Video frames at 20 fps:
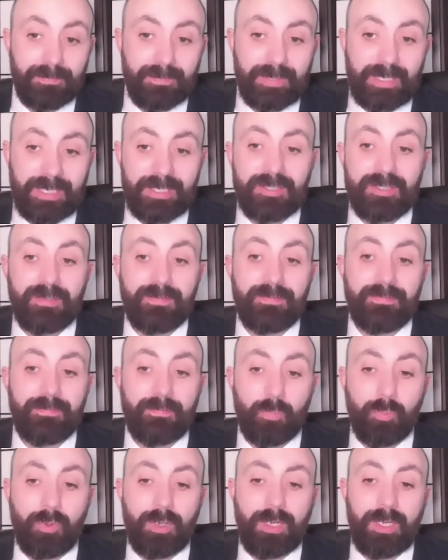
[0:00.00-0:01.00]
That is the
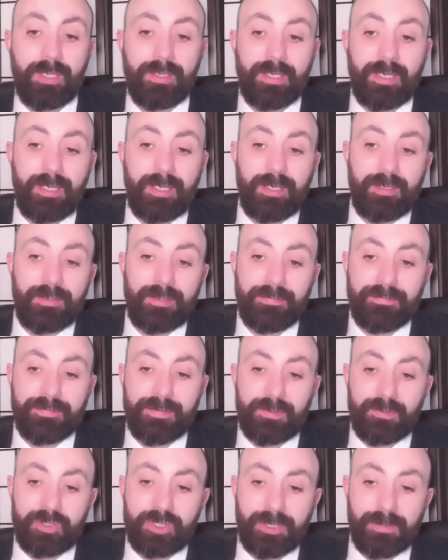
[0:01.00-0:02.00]

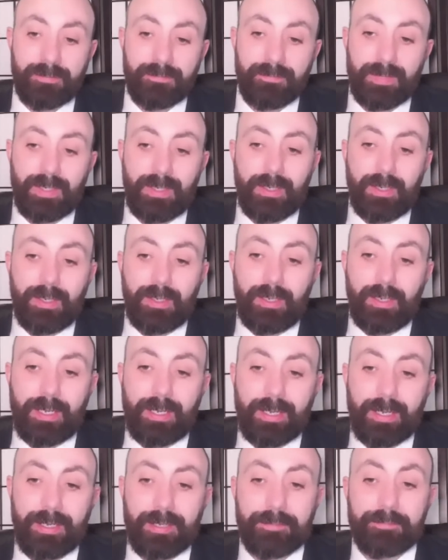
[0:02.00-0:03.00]
future,
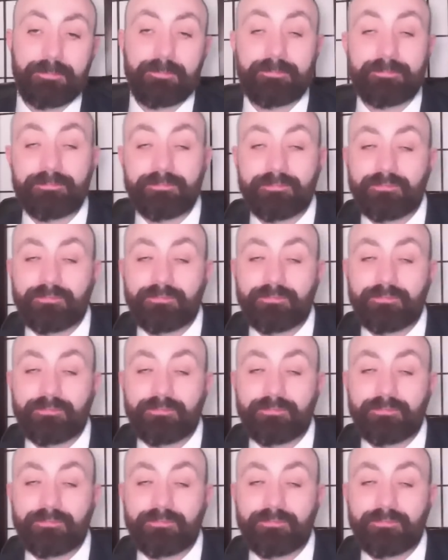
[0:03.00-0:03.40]
and